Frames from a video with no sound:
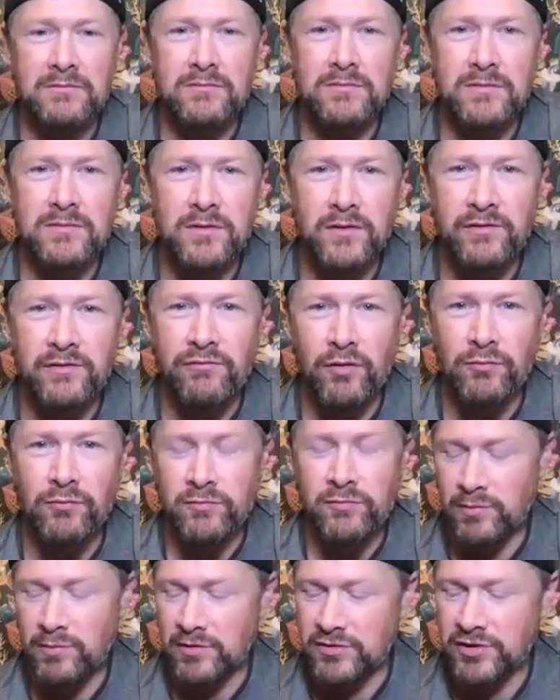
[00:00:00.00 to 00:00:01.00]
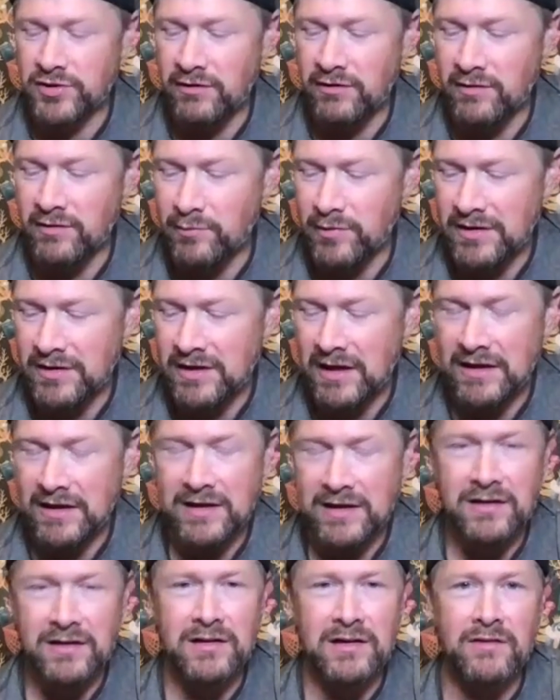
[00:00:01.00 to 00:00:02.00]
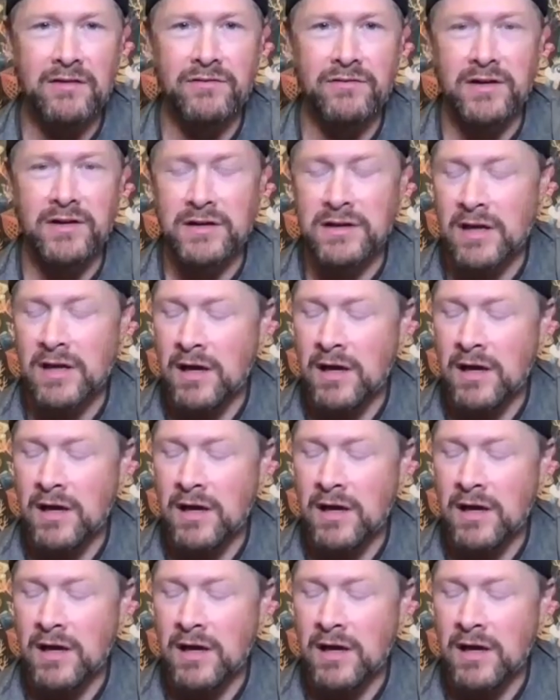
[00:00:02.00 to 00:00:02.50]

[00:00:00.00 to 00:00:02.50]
nothing wrong with sharing a bit of cake in a cafe.